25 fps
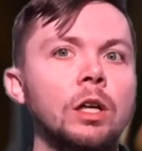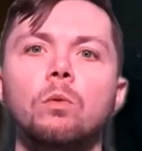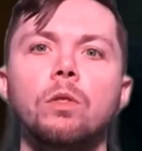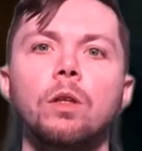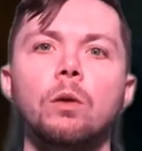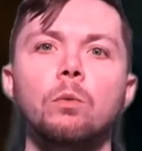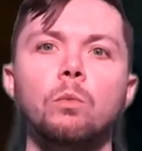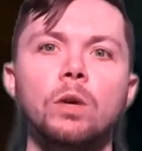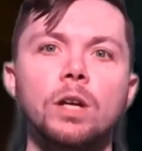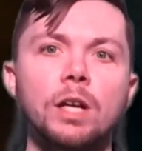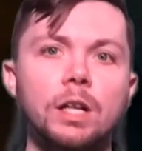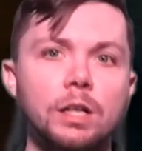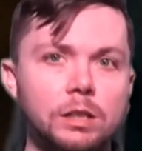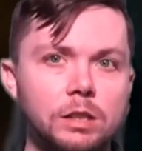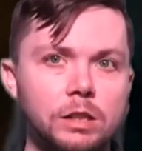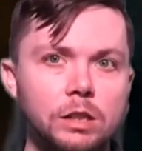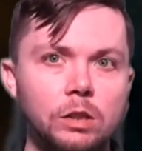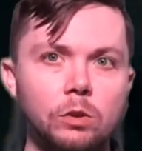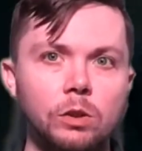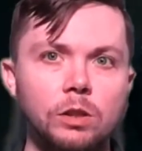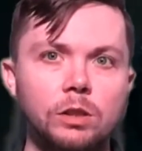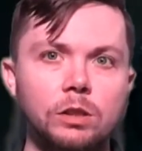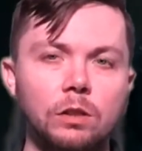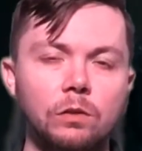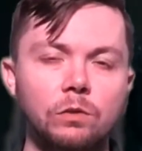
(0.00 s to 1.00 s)
Then we get a
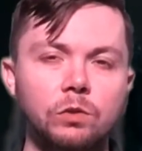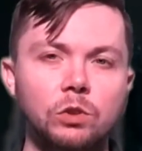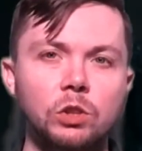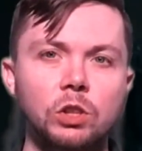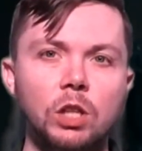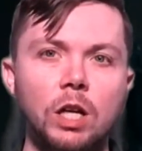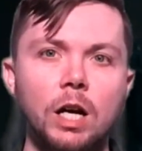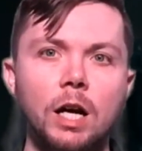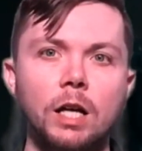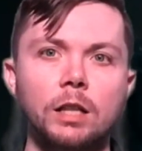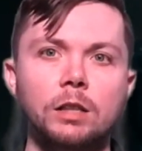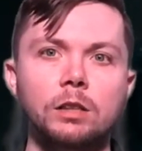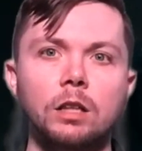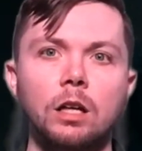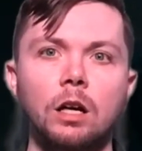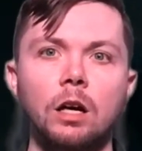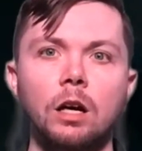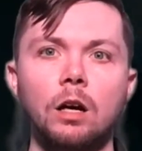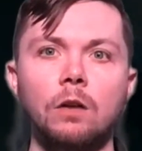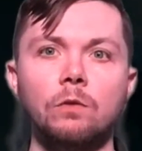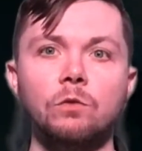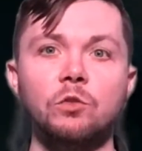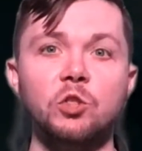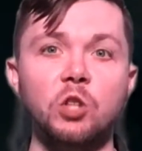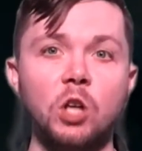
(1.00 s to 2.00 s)
series of shots
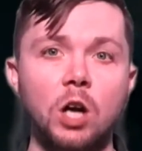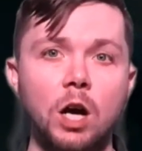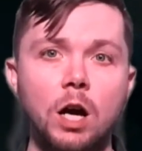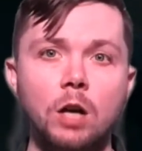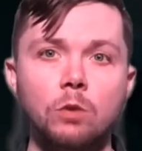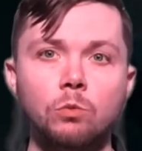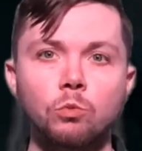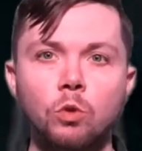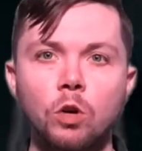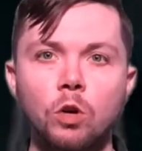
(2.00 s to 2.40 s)
of Jon